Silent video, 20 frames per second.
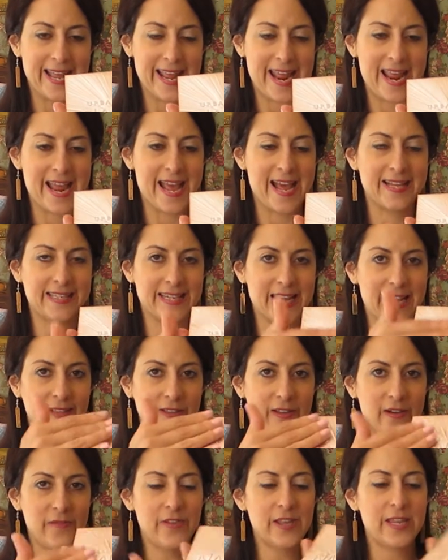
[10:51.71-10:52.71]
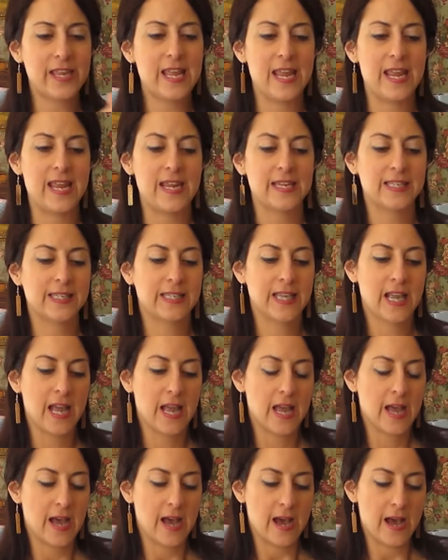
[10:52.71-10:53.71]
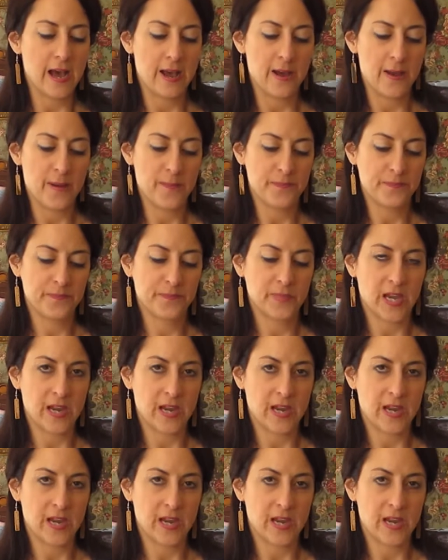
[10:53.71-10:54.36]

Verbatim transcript: and I love the case. Um,